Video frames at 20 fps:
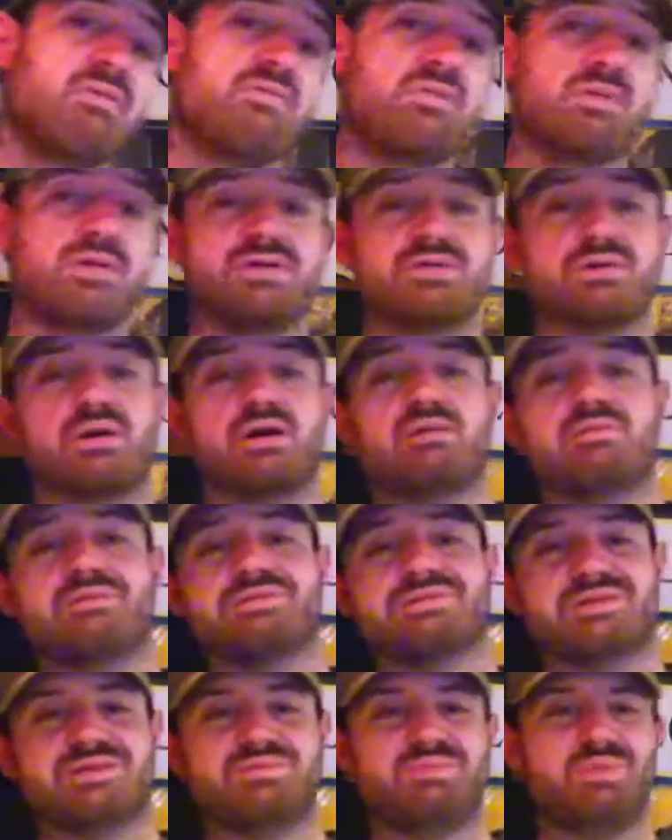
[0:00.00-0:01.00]
For all these
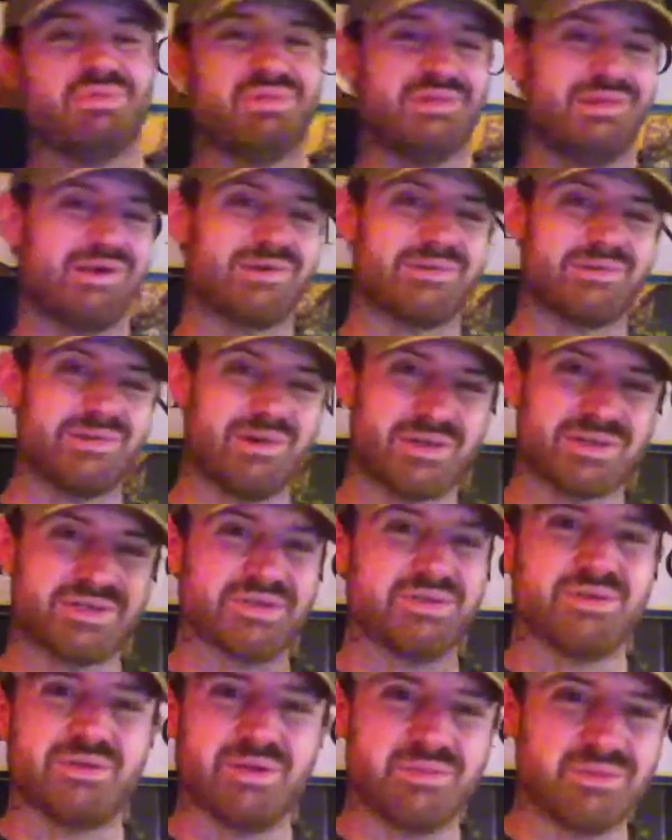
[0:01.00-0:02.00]
arguments, these people, the young Turks
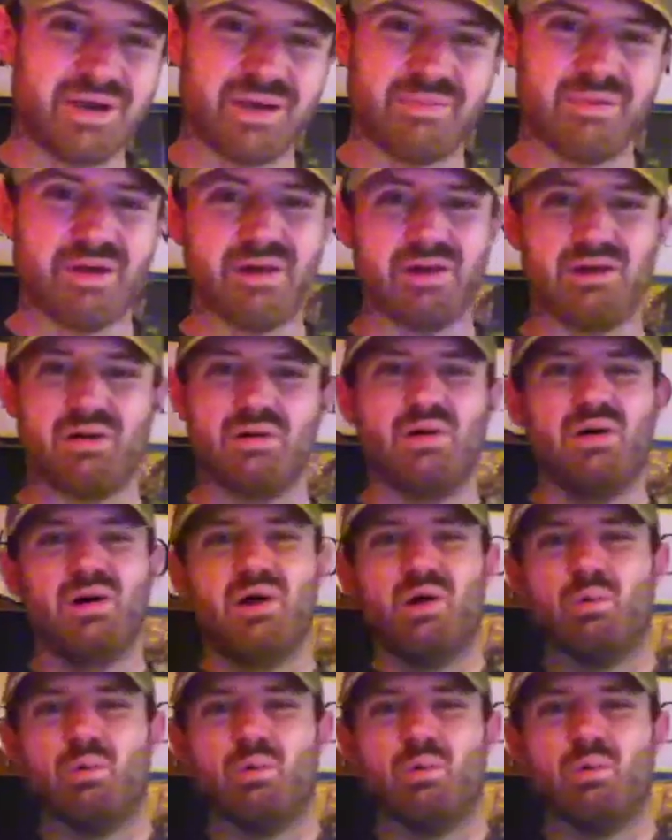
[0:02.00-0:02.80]
on YouTube talking about,